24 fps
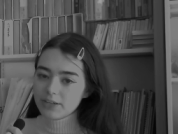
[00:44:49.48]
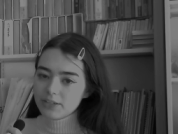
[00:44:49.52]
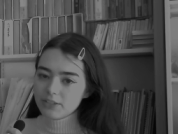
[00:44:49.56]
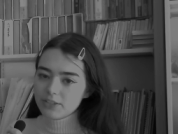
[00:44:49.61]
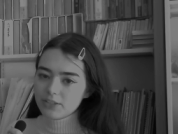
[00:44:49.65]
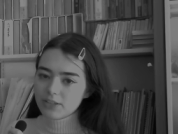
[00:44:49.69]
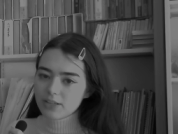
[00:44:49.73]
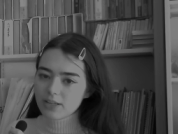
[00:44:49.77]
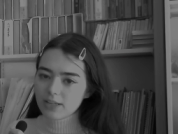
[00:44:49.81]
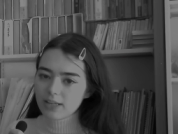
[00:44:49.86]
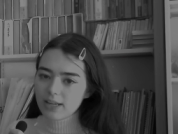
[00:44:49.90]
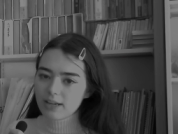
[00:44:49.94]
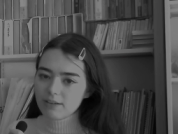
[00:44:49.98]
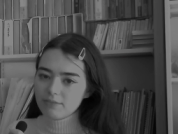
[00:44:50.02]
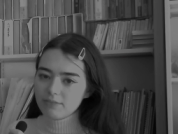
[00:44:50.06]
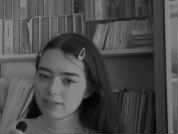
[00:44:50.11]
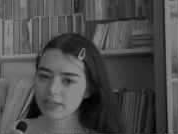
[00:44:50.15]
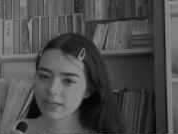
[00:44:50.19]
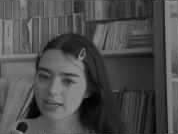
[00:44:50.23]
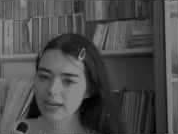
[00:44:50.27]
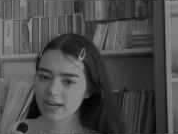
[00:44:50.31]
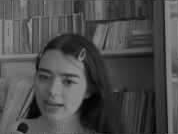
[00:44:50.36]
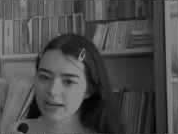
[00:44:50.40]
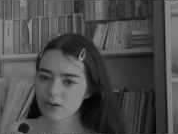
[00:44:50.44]
to the
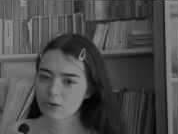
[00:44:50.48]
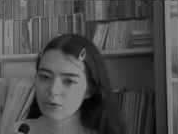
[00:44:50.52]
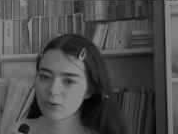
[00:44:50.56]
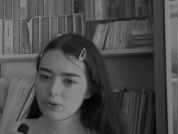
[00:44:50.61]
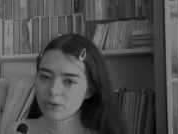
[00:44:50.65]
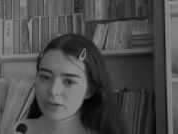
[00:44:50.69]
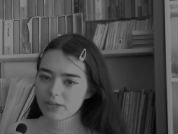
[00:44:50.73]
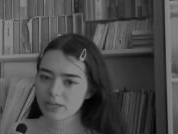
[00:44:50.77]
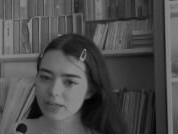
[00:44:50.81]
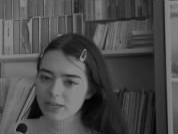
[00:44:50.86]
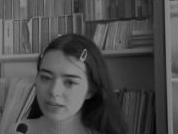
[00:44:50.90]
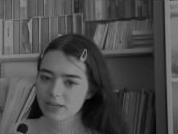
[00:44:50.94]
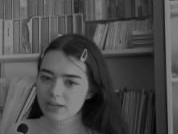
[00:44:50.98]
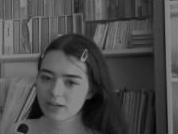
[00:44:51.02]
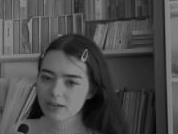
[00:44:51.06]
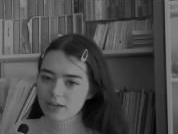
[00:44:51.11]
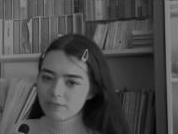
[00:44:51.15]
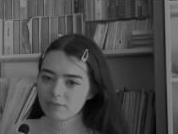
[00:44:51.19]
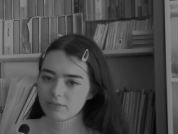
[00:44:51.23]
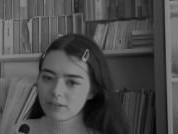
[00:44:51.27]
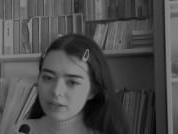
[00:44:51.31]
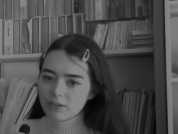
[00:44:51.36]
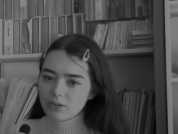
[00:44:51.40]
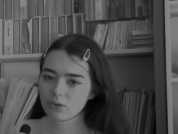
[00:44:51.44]
Lovely Hanaogi of
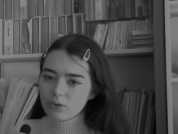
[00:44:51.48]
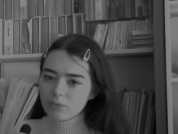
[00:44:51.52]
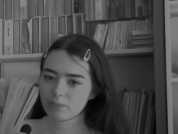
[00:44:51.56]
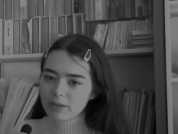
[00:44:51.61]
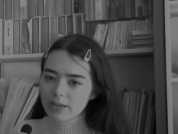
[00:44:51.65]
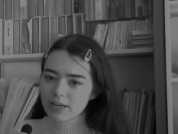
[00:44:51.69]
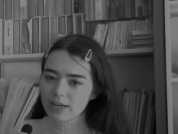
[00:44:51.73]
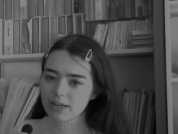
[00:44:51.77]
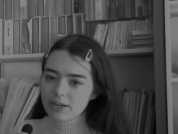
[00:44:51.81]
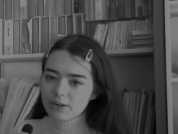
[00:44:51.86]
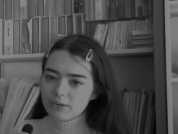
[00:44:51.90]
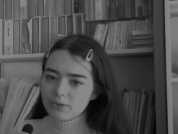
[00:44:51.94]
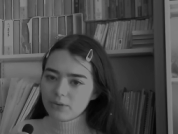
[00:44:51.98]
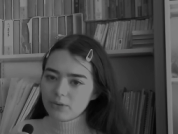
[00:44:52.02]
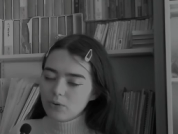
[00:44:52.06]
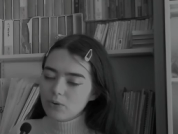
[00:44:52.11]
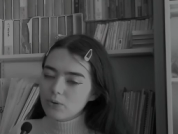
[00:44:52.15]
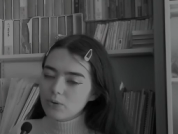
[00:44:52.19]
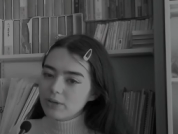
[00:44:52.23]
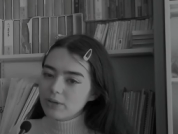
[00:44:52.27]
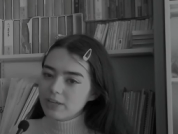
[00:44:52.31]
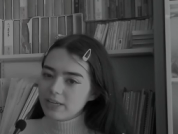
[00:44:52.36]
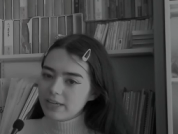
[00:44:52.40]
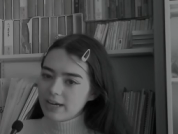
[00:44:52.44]
the Gomeiro
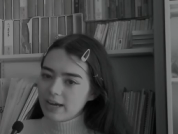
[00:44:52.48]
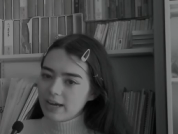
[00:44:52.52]
Ogiya